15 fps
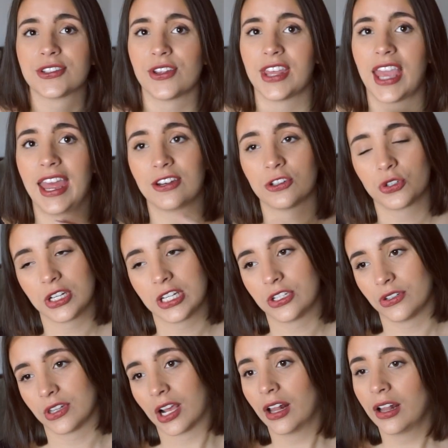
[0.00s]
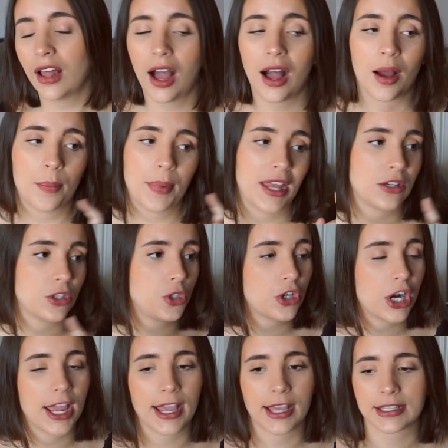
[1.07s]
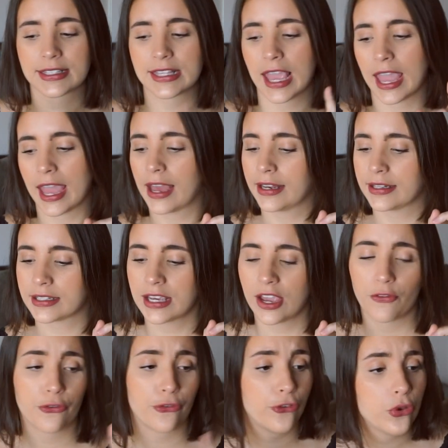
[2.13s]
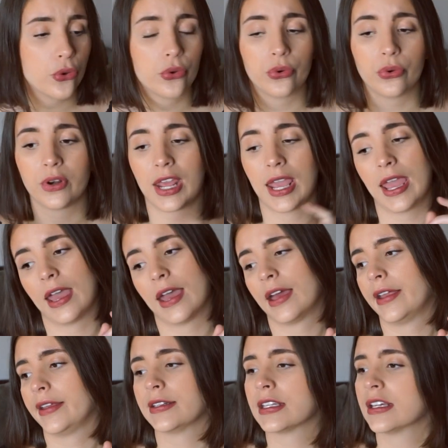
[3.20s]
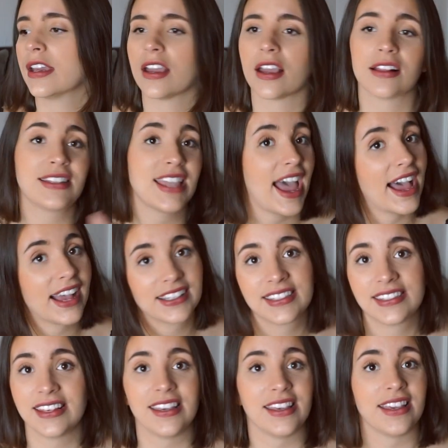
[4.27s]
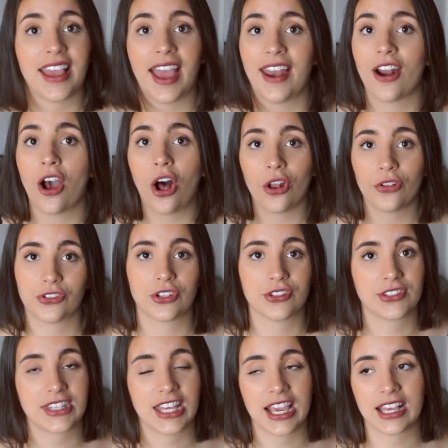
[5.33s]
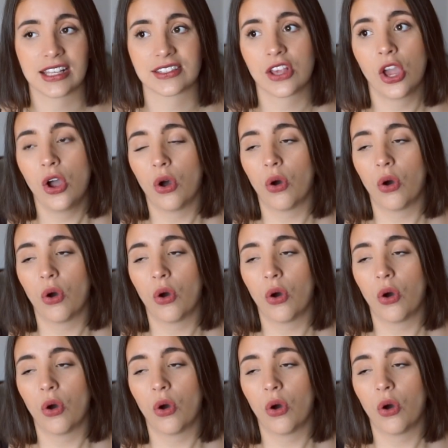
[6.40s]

So the entry to the club and drinks and food and taxi and all of those things.